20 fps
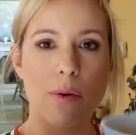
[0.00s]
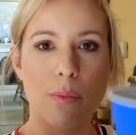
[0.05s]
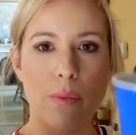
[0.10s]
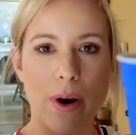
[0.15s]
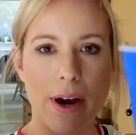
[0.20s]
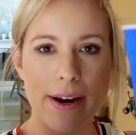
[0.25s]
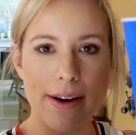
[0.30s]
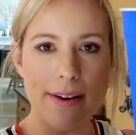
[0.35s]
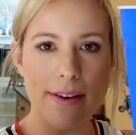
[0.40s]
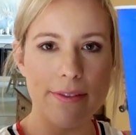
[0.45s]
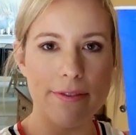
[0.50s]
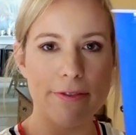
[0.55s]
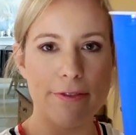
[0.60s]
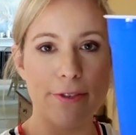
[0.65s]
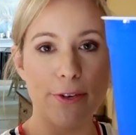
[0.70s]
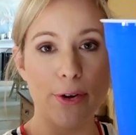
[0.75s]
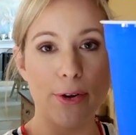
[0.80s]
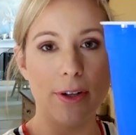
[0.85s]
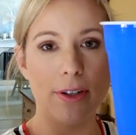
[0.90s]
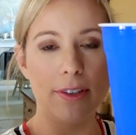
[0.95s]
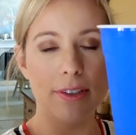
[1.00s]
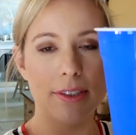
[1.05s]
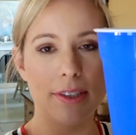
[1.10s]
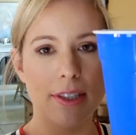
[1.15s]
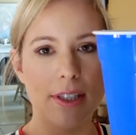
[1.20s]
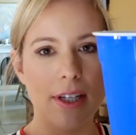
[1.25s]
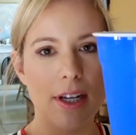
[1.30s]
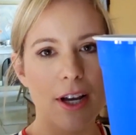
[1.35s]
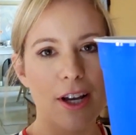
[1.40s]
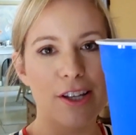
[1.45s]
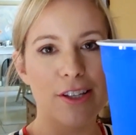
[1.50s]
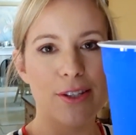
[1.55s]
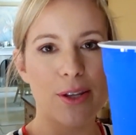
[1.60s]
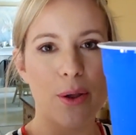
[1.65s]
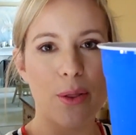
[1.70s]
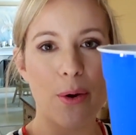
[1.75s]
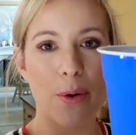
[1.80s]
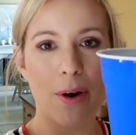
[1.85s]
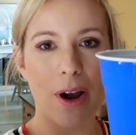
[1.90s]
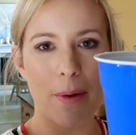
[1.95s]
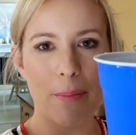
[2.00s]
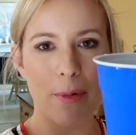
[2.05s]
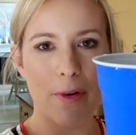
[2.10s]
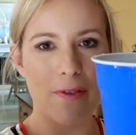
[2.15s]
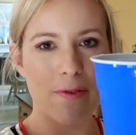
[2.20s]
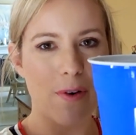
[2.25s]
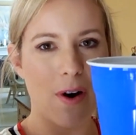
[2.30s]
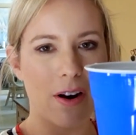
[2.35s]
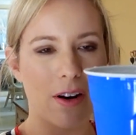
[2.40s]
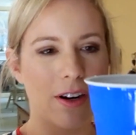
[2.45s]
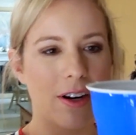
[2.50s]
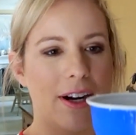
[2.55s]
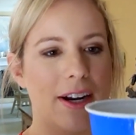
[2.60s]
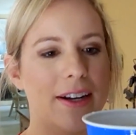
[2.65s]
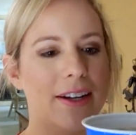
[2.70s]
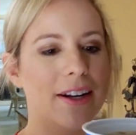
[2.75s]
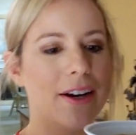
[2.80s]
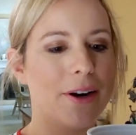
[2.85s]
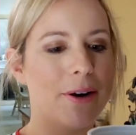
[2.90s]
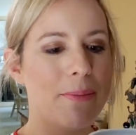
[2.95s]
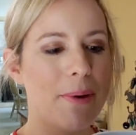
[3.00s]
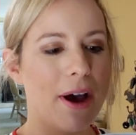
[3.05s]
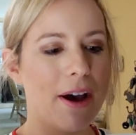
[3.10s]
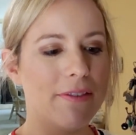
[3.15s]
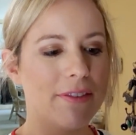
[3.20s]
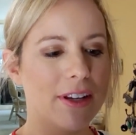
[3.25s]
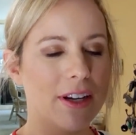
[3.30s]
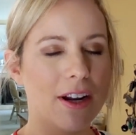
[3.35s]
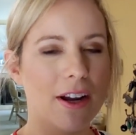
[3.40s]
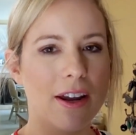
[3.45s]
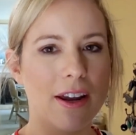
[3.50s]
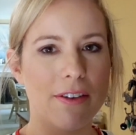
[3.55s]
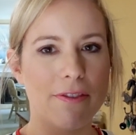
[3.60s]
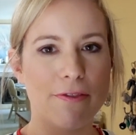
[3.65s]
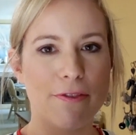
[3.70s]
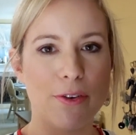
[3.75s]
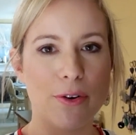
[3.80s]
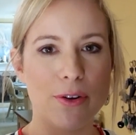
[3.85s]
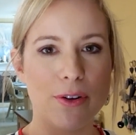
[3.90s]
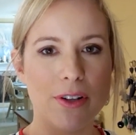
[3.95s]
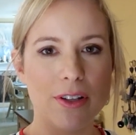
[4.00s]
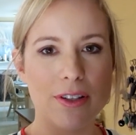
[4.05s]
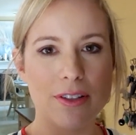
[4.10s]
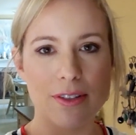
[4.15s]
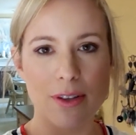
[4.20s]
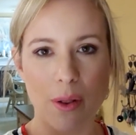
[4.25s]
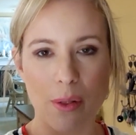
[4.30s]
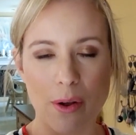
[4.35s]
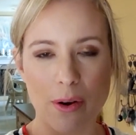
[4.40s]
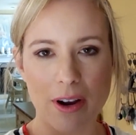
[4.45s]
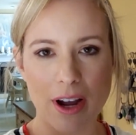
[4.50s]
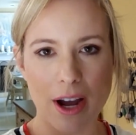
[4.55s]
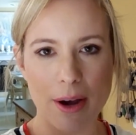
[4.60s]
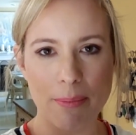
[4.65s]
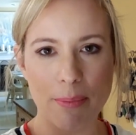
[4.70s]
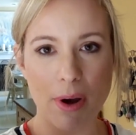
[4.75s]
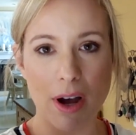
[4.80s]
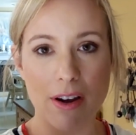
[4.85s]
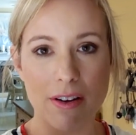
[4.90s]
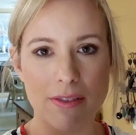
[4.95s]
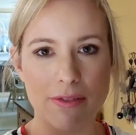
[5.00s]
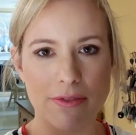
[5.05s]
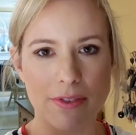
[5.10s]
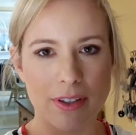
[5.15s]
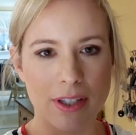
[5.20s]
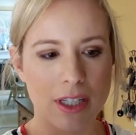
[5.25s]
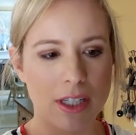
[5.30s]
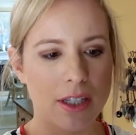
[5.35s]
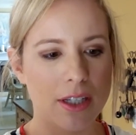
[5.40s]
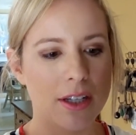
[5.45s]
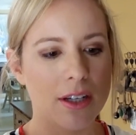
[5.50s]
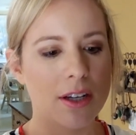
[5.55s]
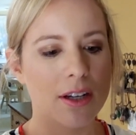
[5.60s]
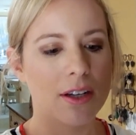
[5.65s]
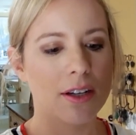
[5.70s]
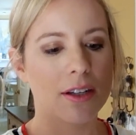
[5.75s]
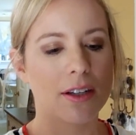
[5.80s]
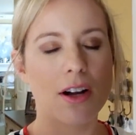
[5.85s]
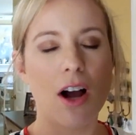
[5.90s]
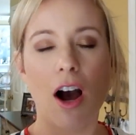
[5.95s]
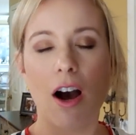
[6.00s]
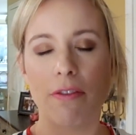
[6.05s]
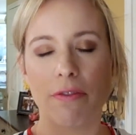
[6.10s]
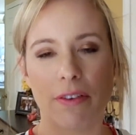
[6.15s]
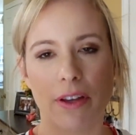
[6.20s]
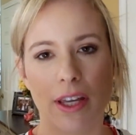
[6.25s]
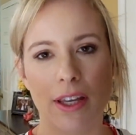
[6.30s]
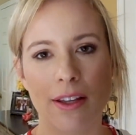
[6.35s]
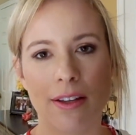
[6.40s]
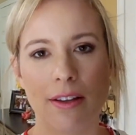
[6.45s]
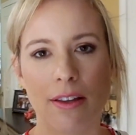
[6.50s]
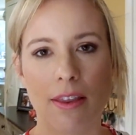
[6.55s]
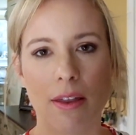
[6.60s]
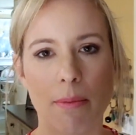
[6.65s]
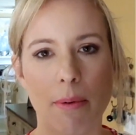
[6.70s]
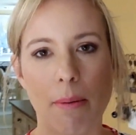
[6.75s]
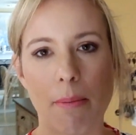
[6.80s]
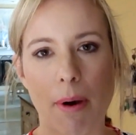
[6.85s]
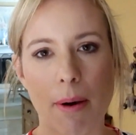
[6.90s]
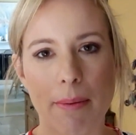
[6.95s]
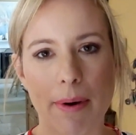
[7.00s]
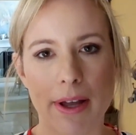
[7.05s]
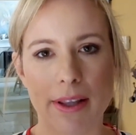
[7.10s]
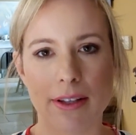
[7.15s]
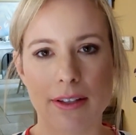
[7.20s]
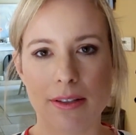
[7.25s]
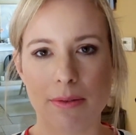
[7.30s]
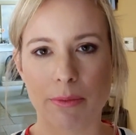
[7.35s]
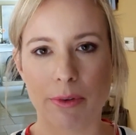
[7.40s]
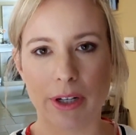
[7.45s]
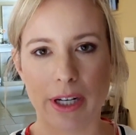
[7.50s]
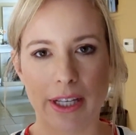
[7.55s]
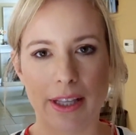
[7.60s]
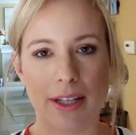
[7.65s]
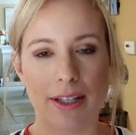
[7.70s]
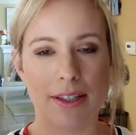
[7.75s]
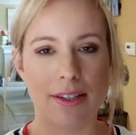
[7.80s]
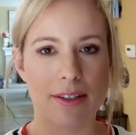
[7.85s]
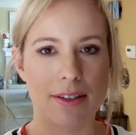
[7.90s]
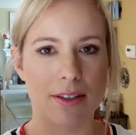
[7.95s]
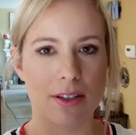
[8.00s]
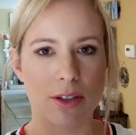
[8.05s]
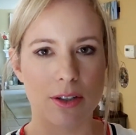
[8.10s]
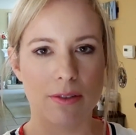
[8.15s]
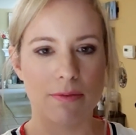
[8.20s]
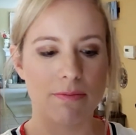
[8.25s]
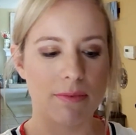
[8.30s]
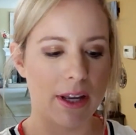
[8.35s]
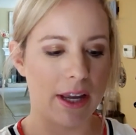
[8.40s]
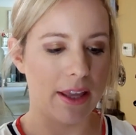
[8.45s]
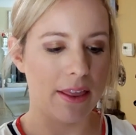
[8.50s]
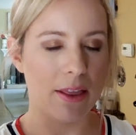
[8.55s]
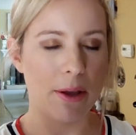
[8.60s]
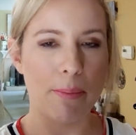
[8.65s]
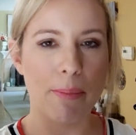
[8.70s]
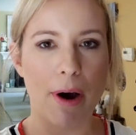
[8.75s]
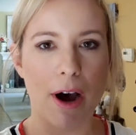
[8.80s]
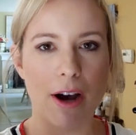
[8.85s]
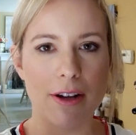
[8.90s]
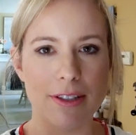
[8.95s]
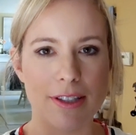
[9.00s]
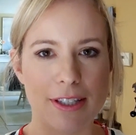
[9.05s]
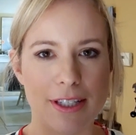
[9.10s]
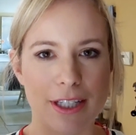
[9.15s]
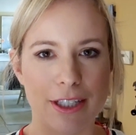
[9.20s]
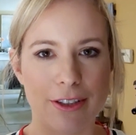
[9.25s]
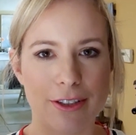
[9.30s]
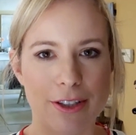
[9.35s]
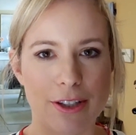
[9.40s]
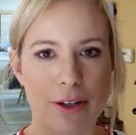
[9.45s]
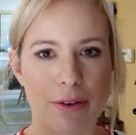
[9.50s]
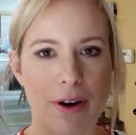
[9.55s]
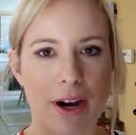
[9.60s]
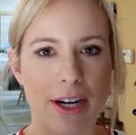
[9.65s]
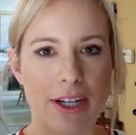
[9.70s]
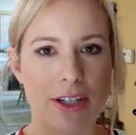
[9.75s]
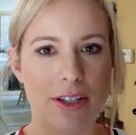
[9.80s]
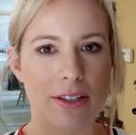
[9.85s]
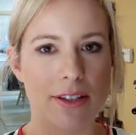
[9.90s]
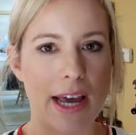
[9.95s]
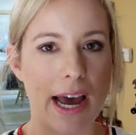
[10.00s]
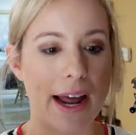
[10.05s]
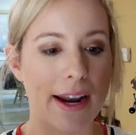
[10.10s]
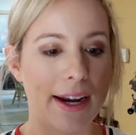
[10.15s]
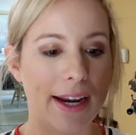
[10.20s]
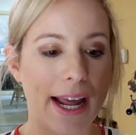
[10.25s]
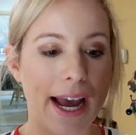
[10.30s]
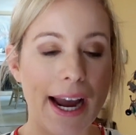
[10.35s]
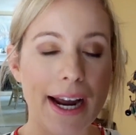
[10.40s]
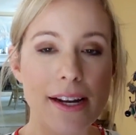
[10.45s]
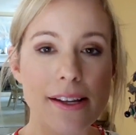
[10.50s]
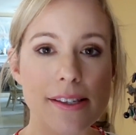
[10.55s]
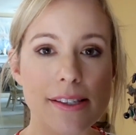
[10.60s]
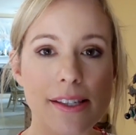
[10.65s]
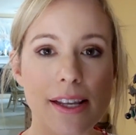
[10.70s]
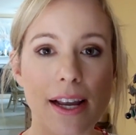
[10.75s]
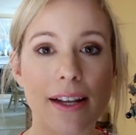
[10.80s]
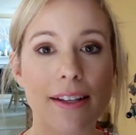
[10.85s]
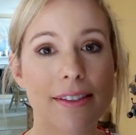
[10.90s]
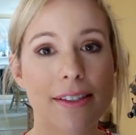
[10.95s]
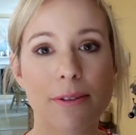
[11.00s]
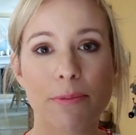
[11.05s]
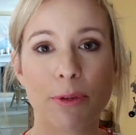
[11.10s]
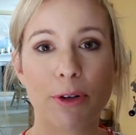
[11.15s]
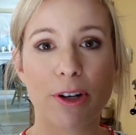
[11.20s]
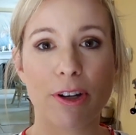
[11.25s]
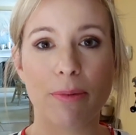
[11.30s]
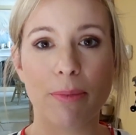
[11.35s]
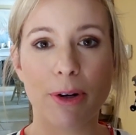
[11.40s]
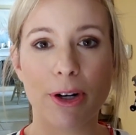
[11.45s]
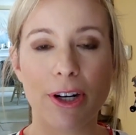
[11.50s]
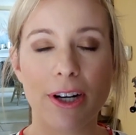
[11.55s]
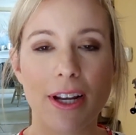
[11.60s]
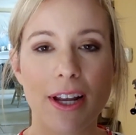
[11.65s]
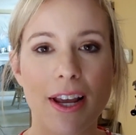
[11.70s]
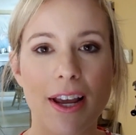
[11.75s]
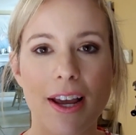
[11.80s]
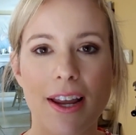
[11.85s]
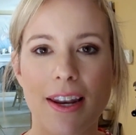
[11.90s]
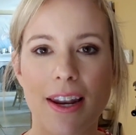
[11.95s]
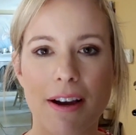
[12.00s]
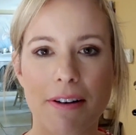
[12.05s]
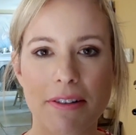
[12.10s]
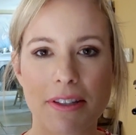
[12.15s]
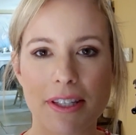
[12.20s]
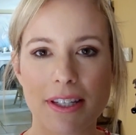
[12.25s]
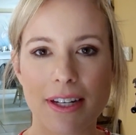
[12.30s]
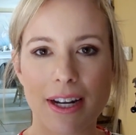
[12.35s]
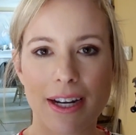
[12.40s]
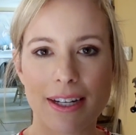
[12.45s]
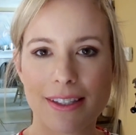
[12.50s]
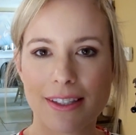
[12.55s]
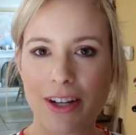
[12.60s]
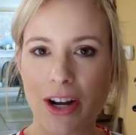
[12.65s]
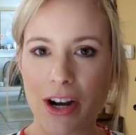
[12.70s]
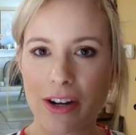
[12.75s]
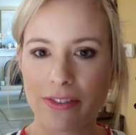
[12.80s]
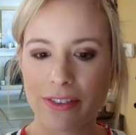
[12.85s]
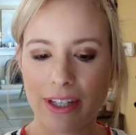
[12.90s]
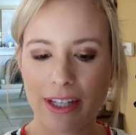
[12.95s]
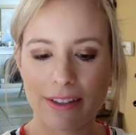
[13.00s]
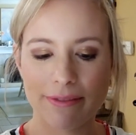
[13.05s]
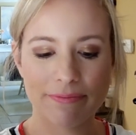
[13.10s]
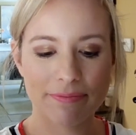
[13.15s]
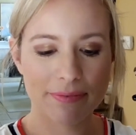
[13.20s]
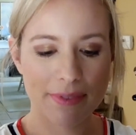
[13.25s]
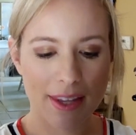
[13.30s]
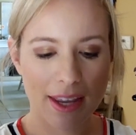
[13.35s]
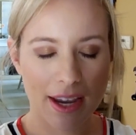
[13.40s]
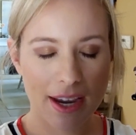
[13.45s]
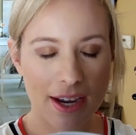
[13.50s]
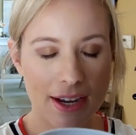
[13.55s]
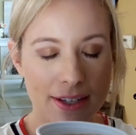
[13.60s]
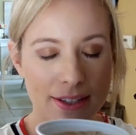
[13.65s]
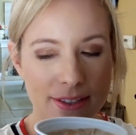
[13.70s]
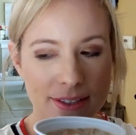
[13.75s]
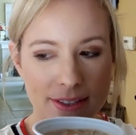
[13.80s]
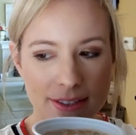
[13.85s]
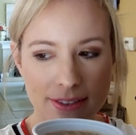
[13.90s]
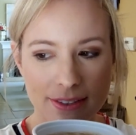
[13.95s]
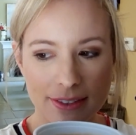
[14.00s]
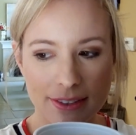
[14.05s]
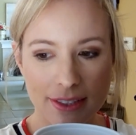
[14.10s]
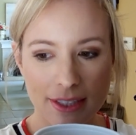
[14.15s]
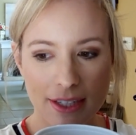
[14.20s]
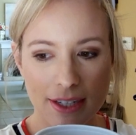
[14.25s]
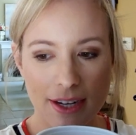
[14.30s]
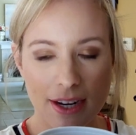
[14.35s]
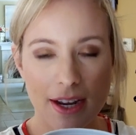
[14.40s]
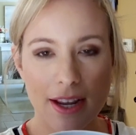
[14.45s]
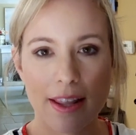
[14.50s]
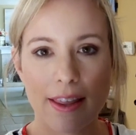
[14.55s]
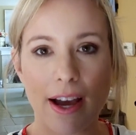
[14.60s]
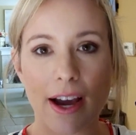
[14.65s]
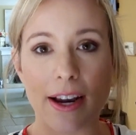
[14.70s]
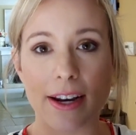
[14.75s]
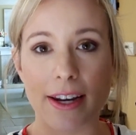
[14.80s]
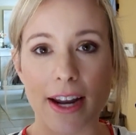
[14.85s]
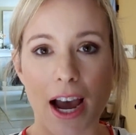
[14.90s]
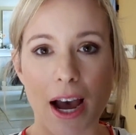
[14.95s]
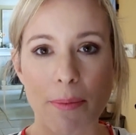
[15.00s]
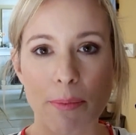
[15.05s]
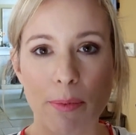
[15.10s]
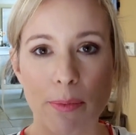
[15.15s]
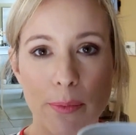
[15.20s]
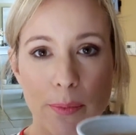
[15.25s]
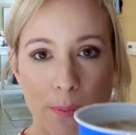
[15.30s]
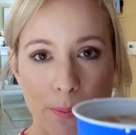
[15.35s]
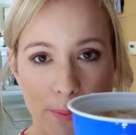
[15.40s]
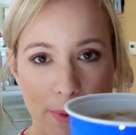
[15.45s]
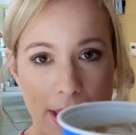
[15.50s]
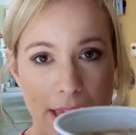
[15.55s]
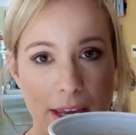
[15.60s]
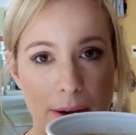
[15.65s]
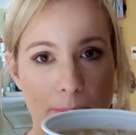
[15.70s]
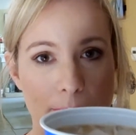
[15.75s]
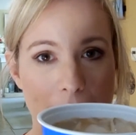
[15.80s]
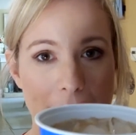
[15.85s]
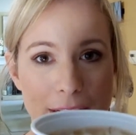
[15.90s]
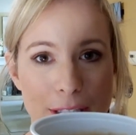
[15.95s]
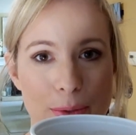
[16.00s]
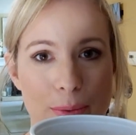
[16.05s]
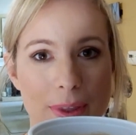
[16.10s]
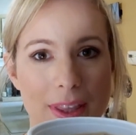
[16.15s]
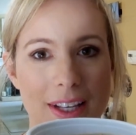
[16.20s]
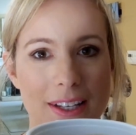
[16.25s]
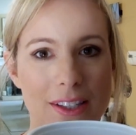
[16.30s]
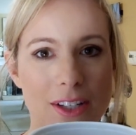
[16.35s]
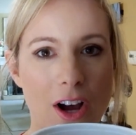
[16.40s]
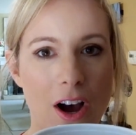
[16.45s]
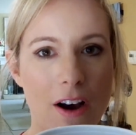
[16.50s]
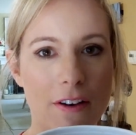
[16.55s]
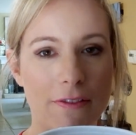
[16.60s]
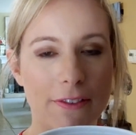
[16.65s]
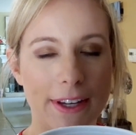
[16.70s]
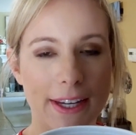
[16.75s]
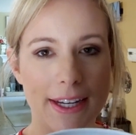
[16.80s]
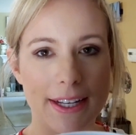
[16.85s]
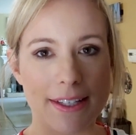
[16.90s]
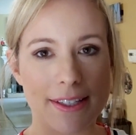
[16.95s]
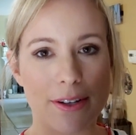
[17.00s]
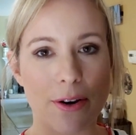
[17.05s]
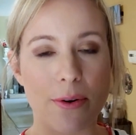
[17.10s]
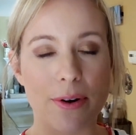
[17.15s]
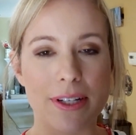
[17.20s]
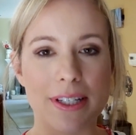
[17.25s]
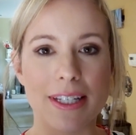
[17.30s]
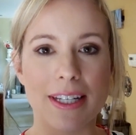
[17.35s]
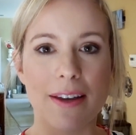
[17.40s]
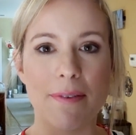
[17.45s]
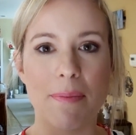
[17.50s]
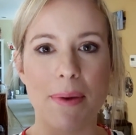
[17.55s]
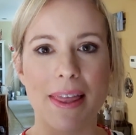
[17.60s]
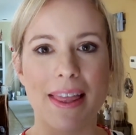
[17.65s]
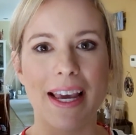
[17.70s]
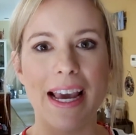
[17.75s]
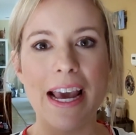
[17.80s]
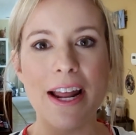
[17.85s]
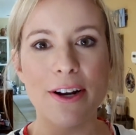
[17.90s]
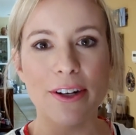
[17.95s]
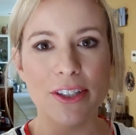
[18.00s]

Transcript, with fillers: had one full solo cup of water, and now I'm having a full solo cup of coffee that my mom had this morning that's in the pot still, so I just added ice and some creamer. Now it's an iced coffee, and that nap mixed with this coffee is going to give me the